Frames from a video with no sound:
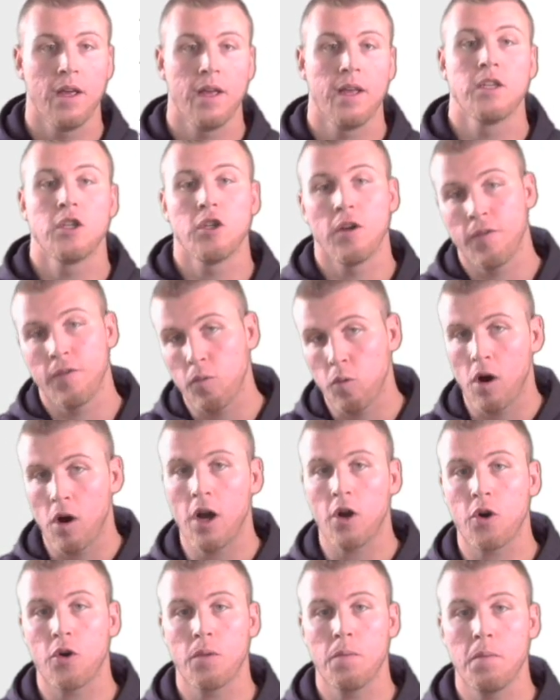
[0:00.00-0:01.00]
So if you
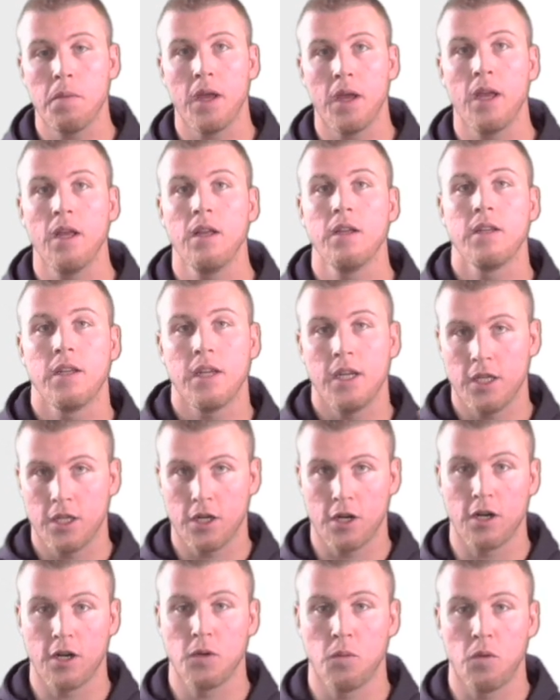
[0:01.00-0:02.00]
walk with me, he
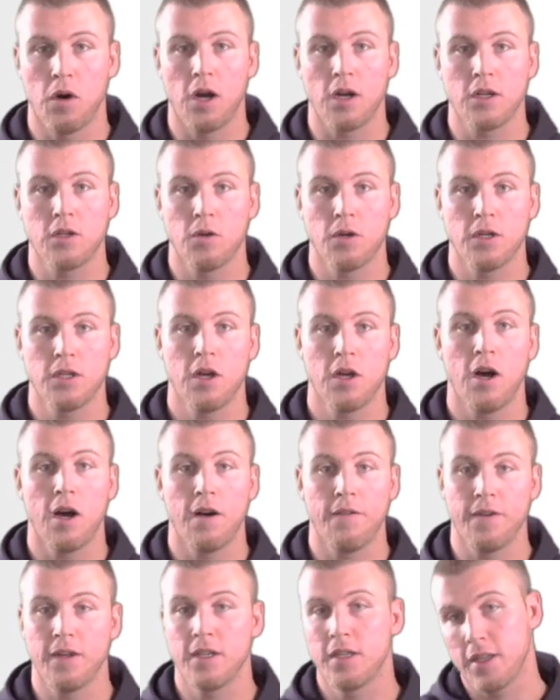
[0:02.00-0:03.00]
turns and walks towards the
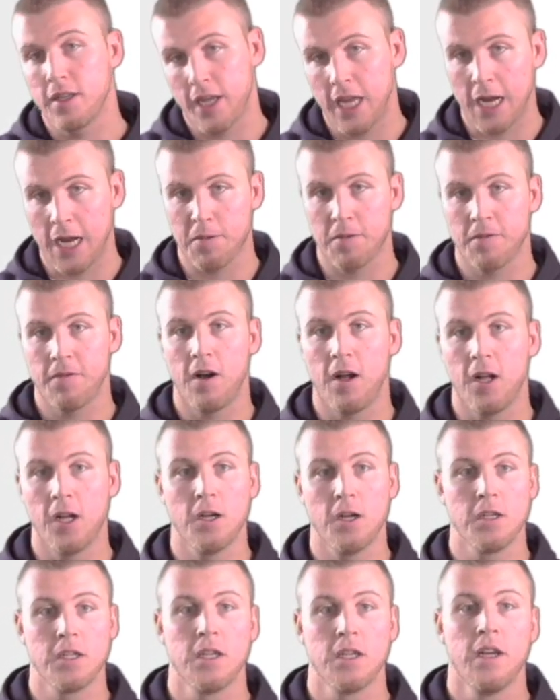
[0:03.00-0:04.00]
office, the camera
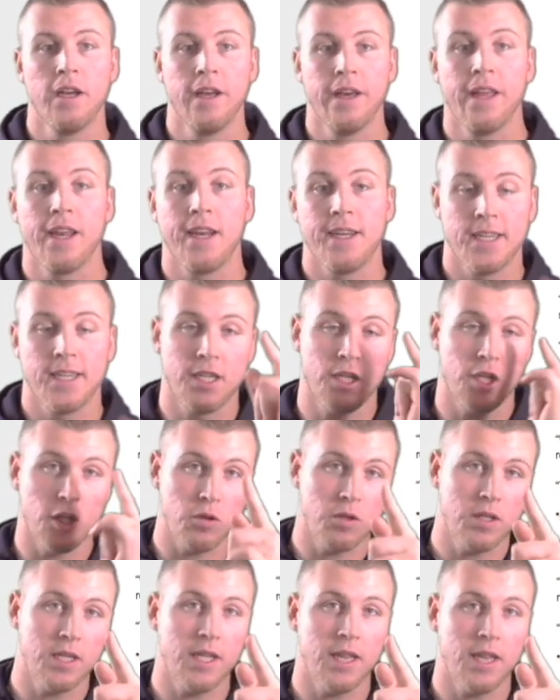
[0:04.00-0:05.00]
follows, and he says, do
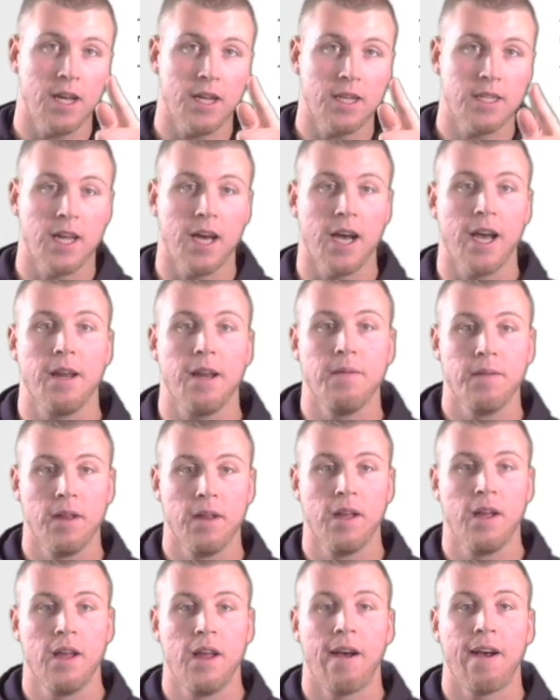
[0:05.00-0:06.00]
you see that sign?
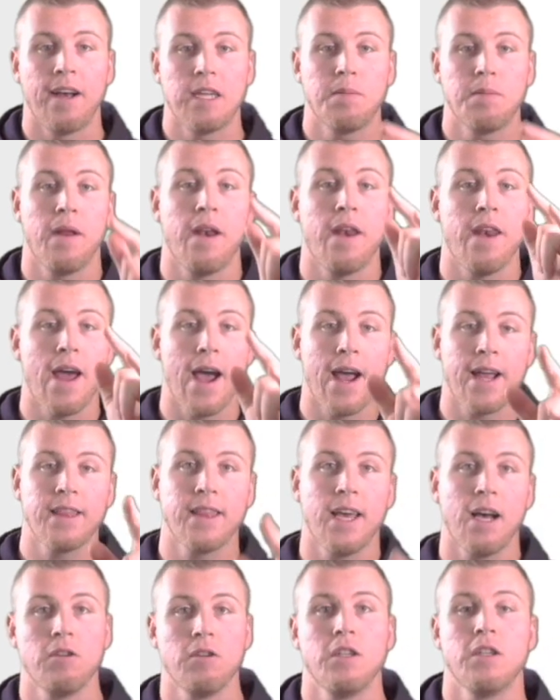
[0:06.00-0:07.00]
I spent
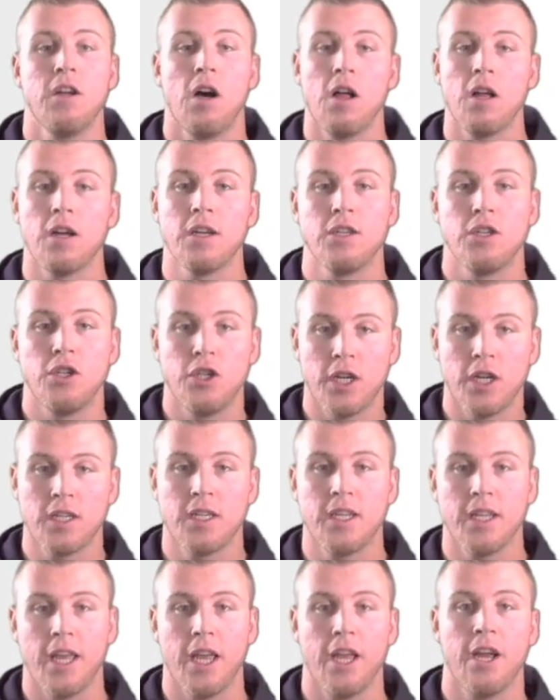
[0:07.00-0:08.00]
$9,000
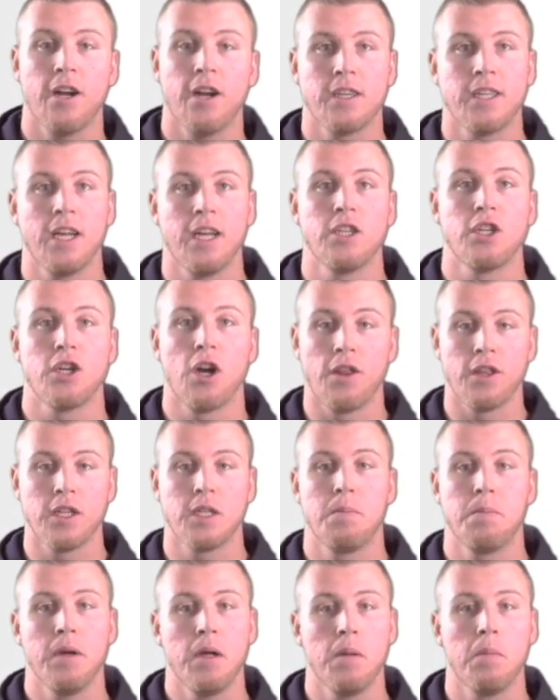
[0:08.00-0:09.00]
just to get your attention on
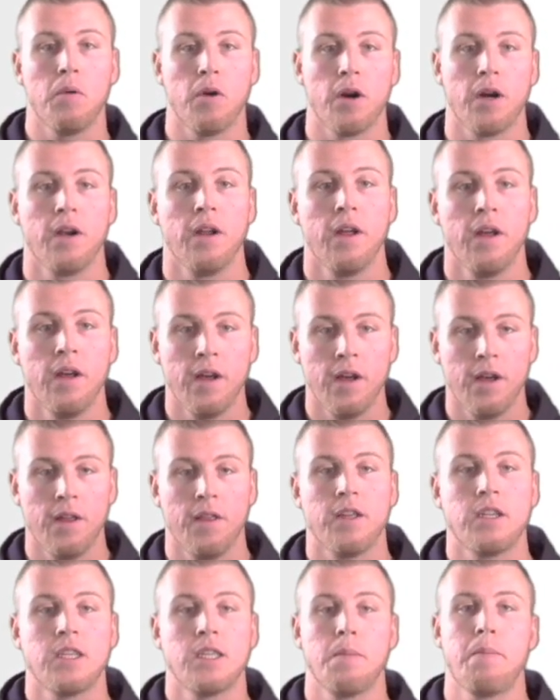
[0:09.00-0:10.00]
this billboard.
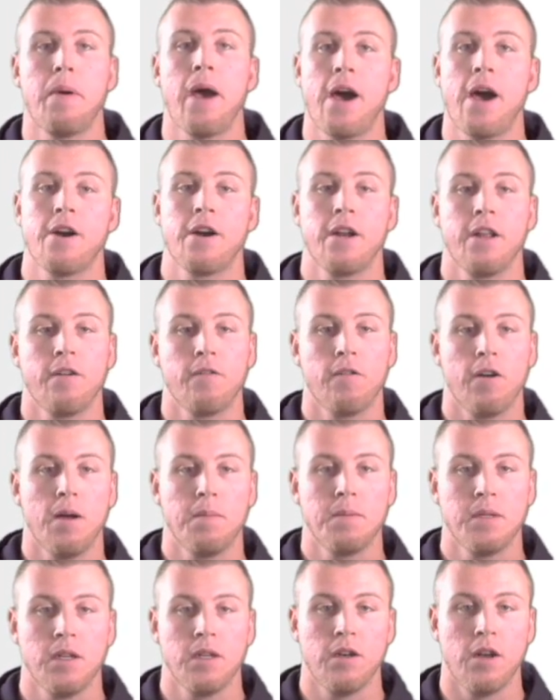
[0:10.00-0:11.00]
This is a pattern
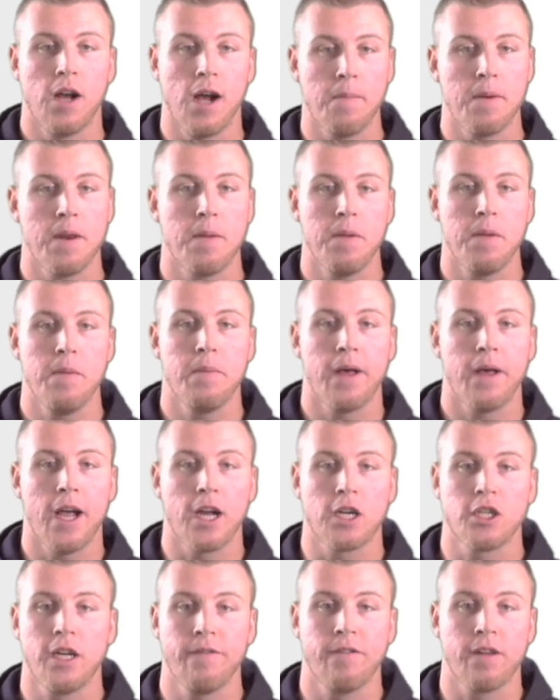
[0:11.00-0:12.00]
interrupt. Not many people
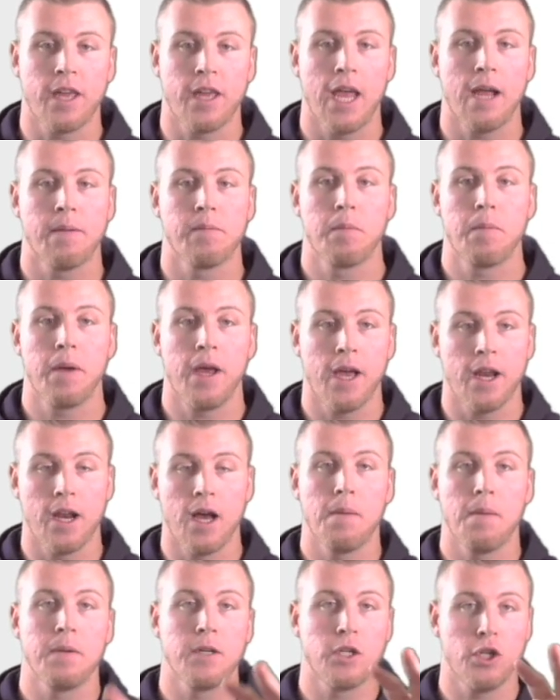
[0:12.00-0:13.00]
actually have the camera pan
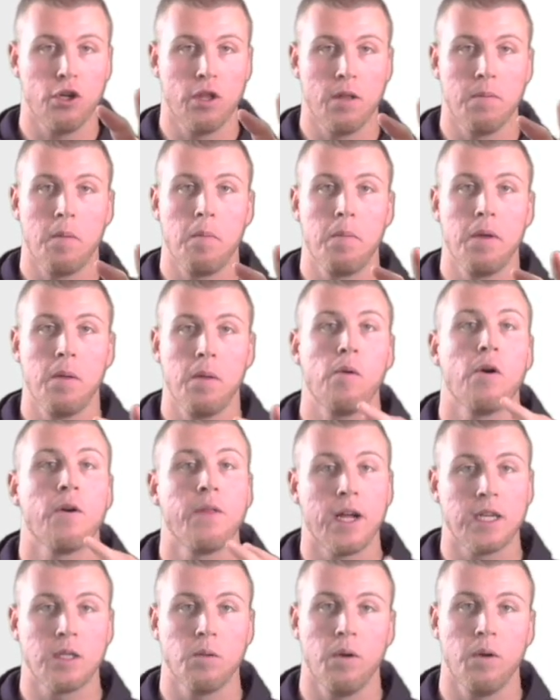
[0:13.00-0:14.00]
up and show them a
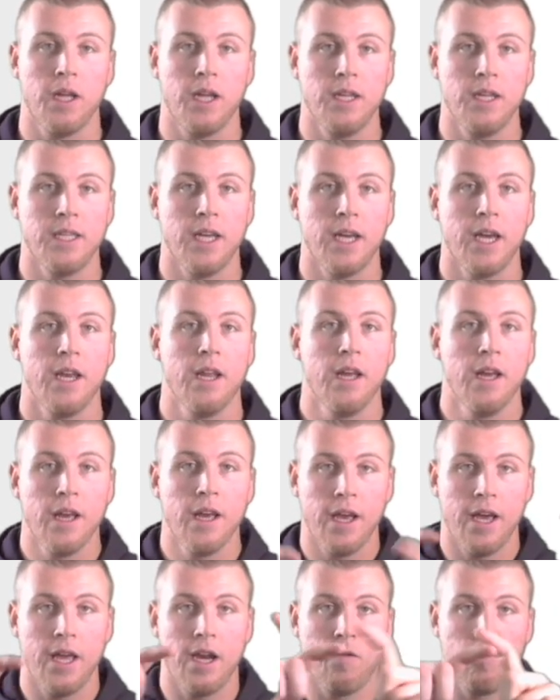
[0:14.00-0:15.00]
billboard. That's what he did,
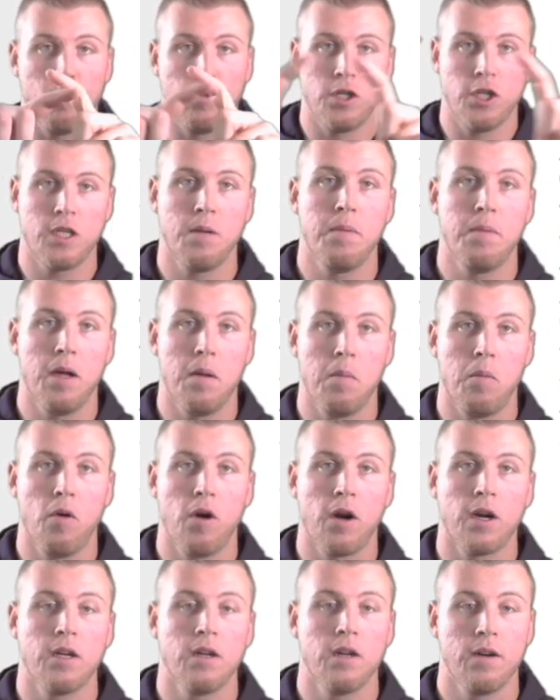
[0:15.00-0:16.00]
and it was just a
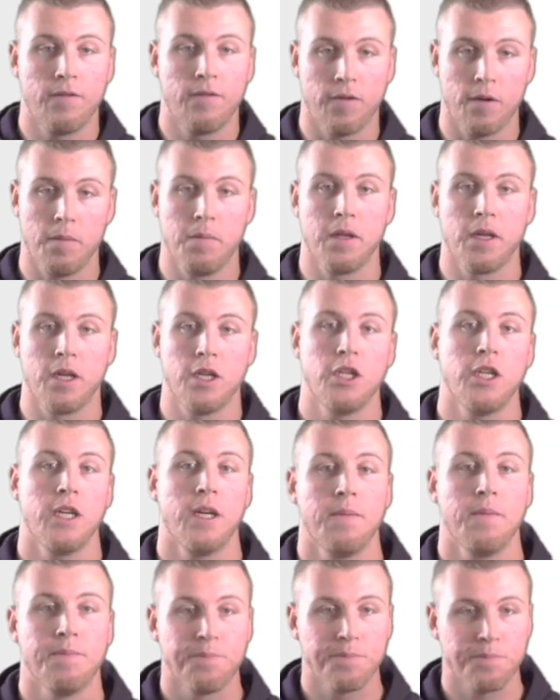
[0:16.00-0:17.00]
billboard for Billie
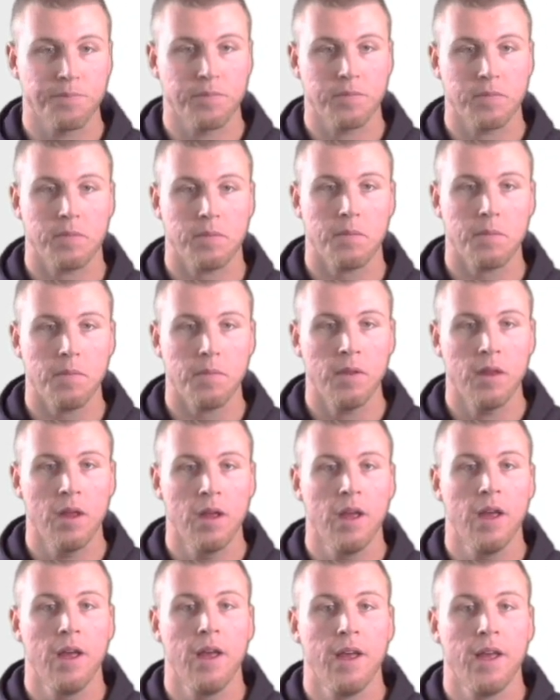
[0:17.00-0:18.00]
Jean.
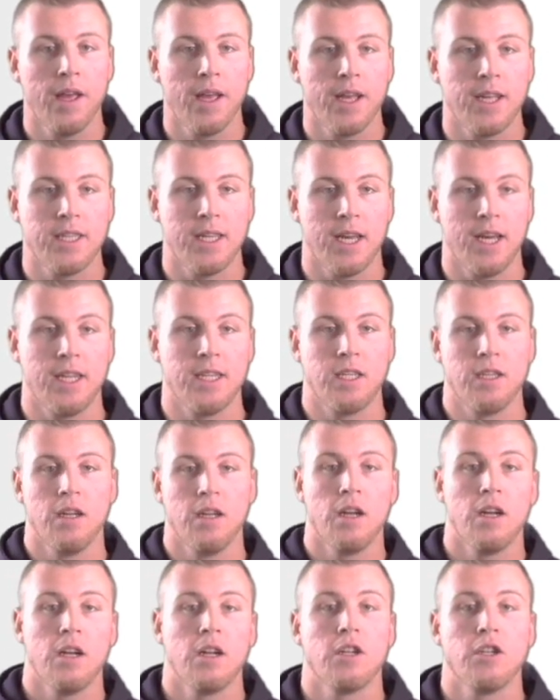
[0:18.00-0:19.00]
He
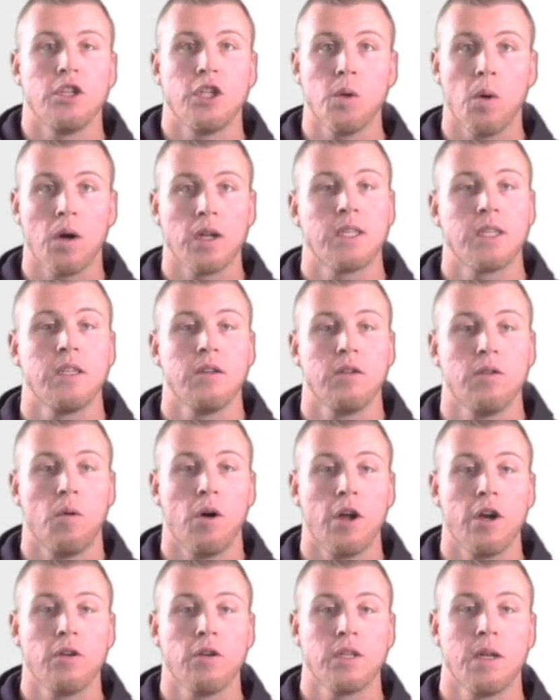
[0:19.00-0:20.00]
says, do you
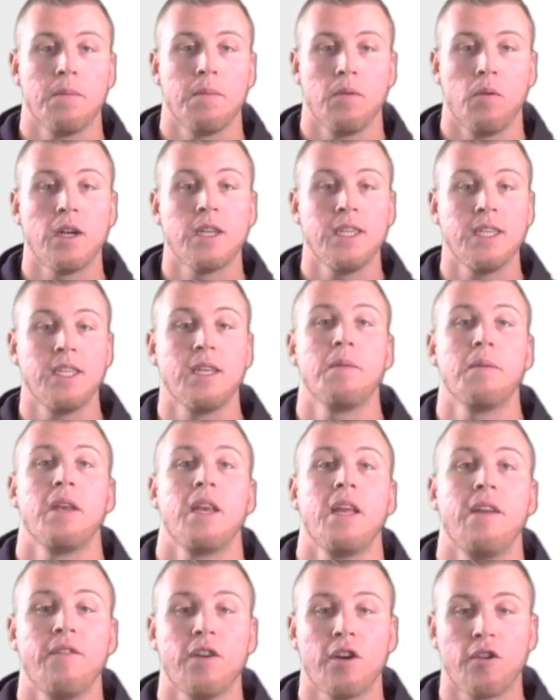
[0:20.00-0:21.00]
want to see something
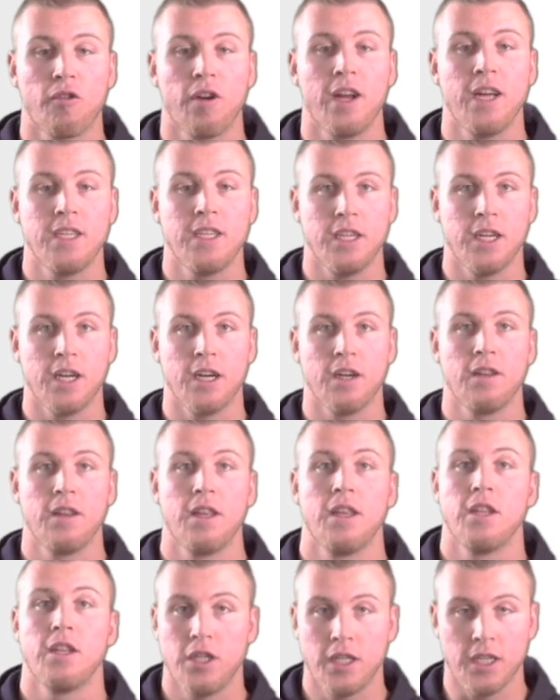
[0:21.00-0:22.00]
even crazier
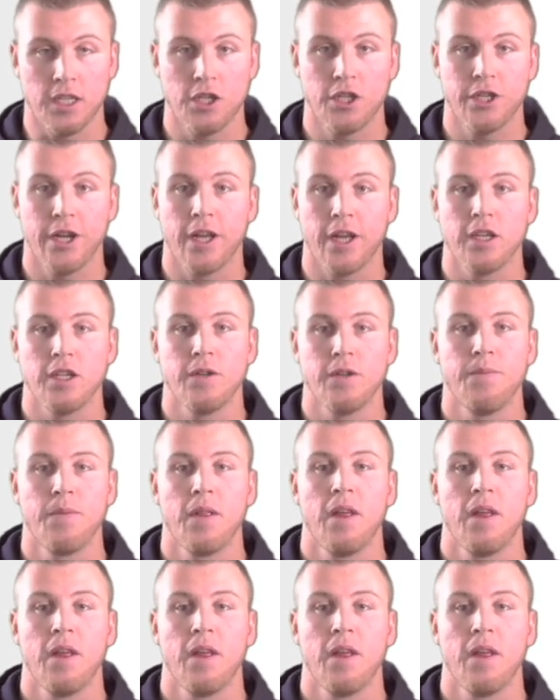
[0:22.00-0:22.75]
than the scene change?